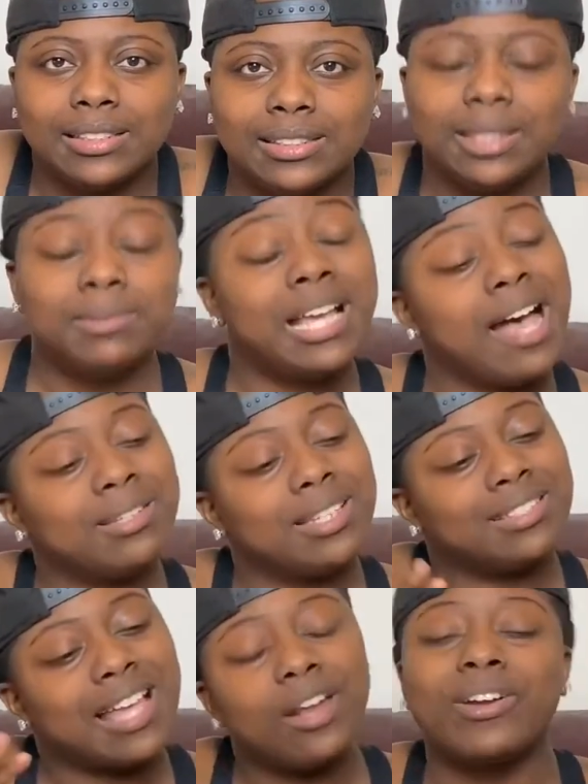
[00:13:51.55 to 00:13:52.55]
Sometimes
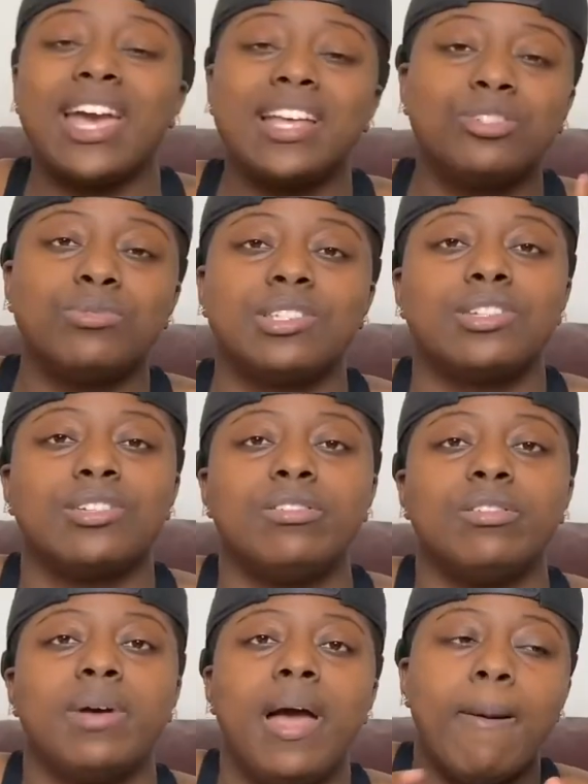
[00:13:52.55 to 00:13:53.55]
it's not okay to
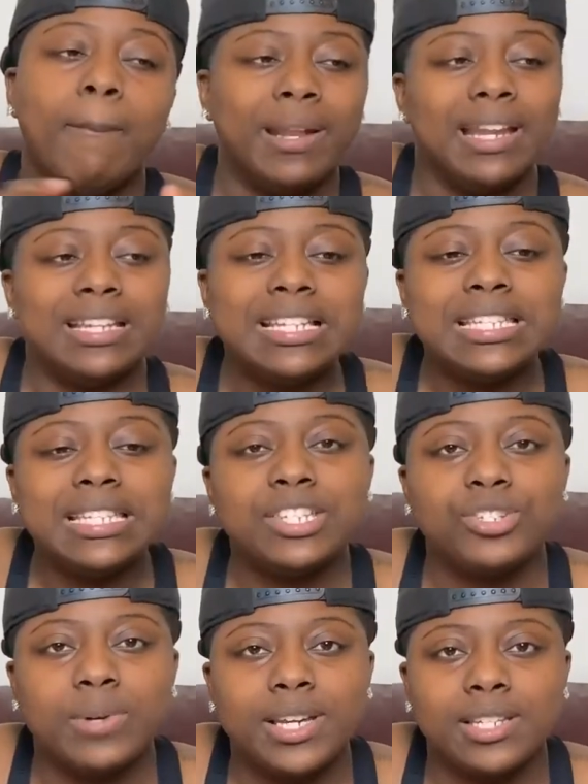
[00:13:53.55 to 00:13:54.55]
assume, but in this
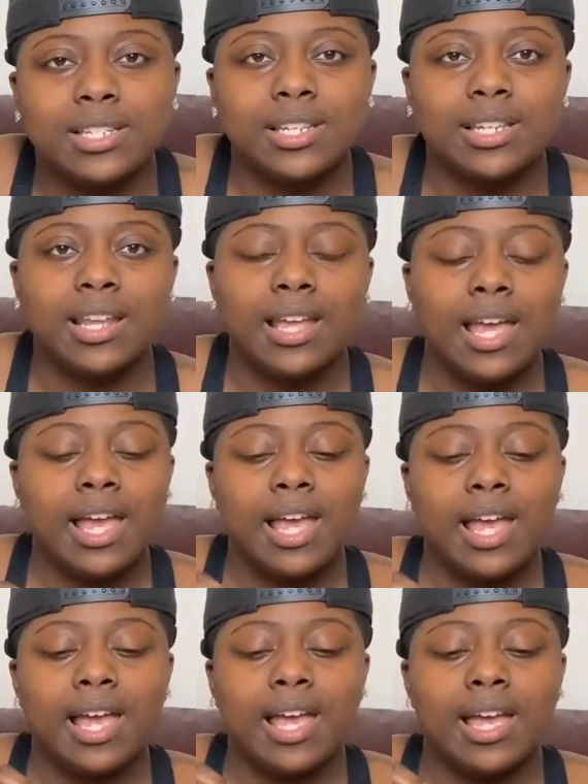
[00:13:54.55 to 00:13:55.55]
situation,
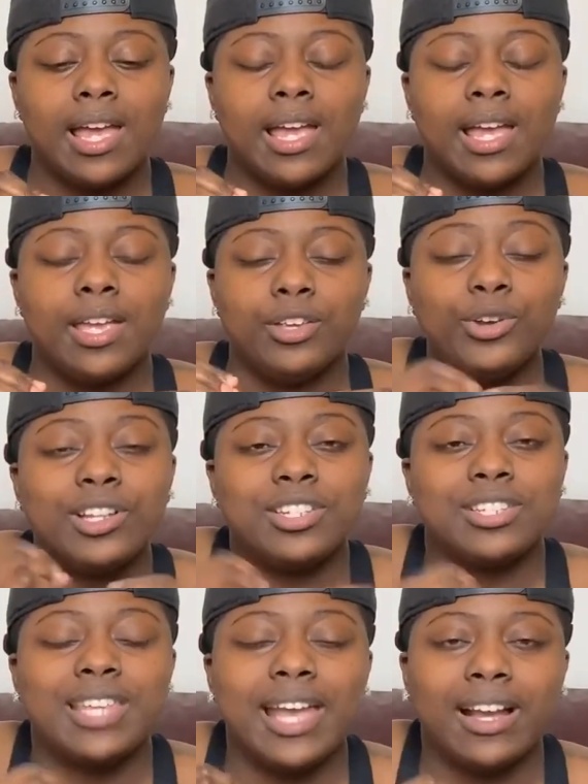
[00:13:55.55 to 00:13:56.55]
you could
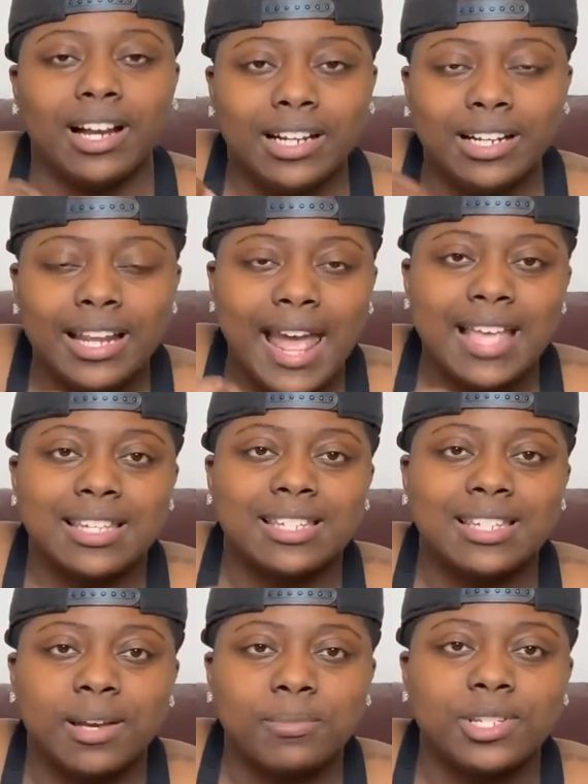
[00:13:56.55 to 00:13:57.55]
just take a good ass
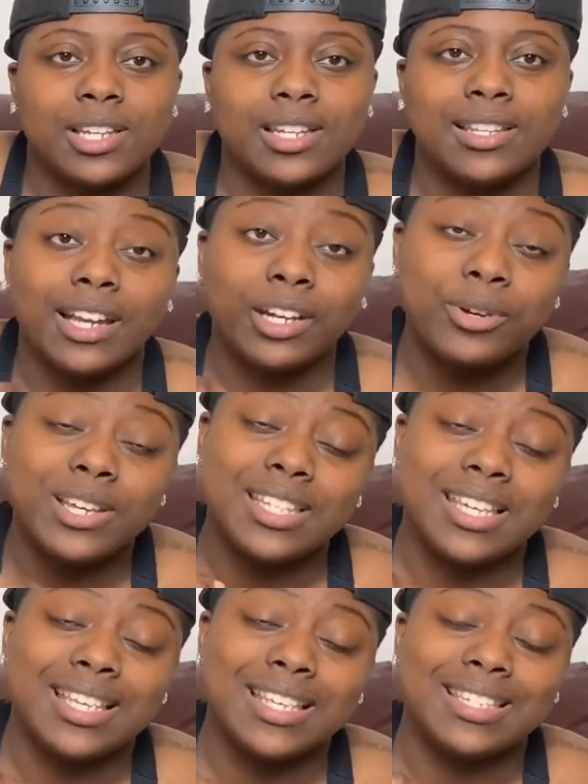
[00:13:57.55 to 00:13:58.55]
assumption that
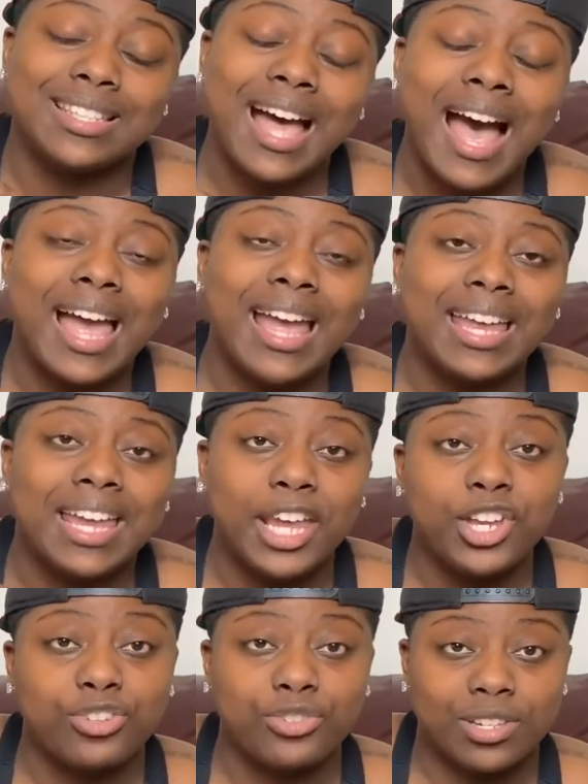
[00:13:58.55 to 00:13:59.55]
Chrissy is not
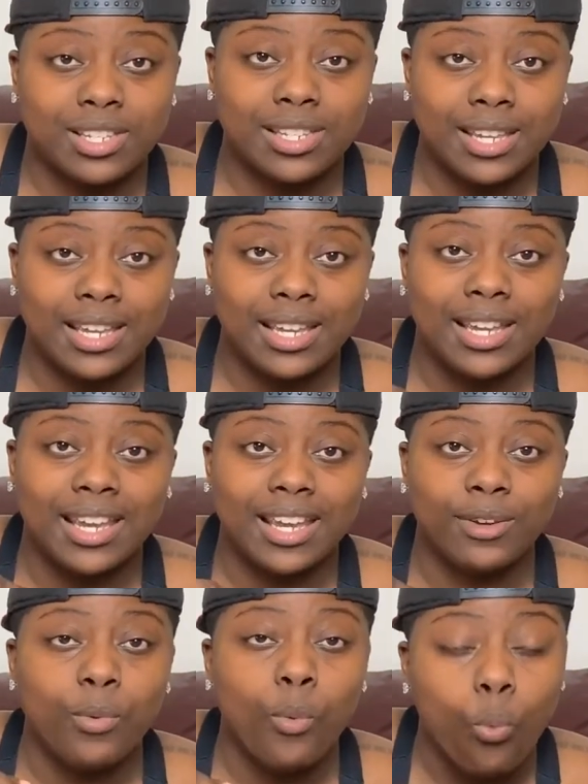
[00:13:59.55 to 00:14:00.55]
interested
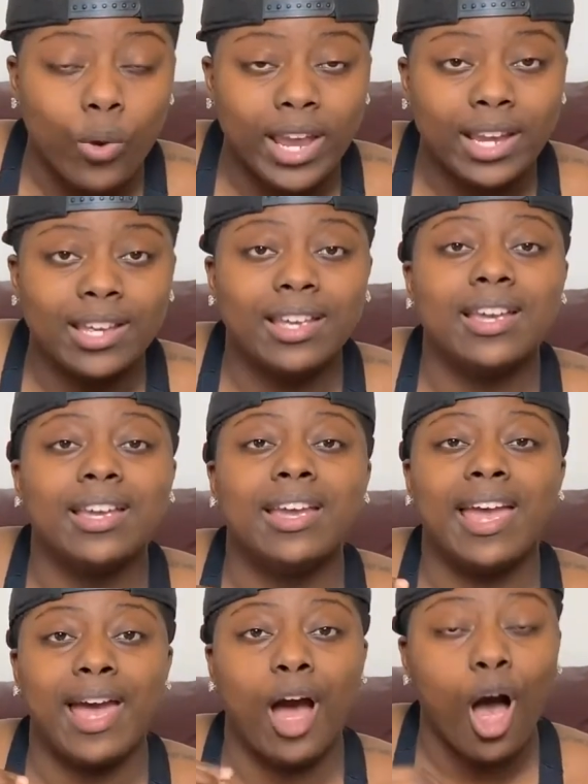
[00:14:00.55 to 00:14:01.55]
in Wick
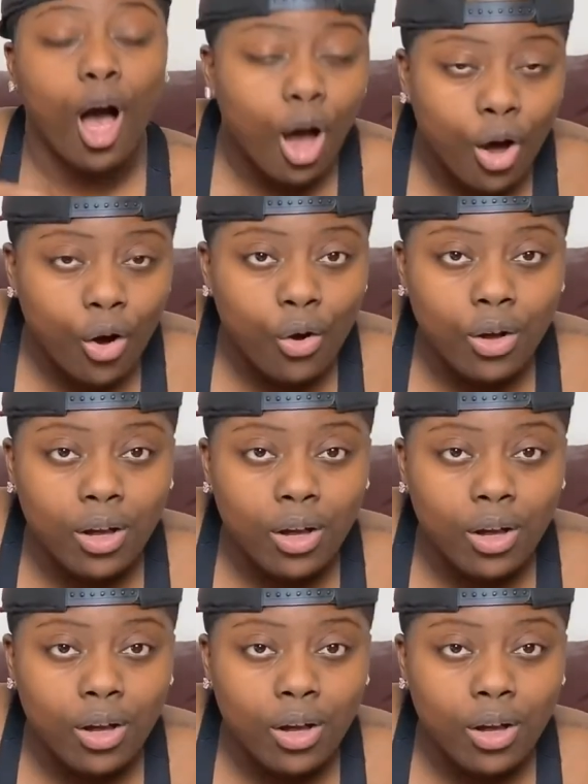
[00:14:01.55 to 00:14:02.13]
at all.